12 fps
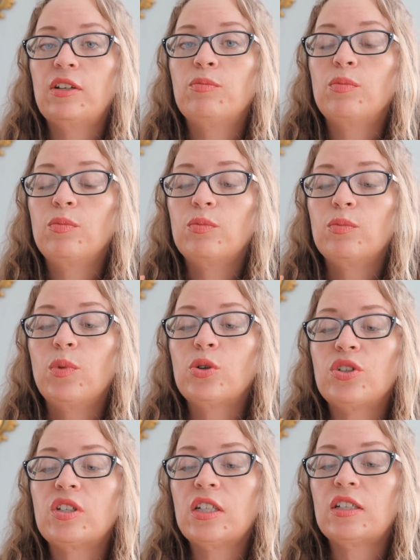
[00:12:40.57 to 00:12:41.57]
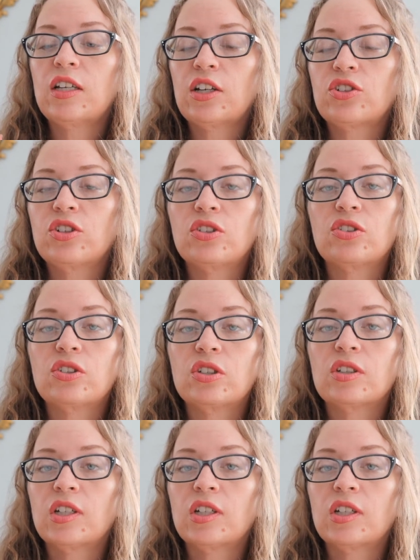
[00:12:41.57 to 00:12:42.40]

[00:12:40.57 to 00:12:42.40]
And most C-sections look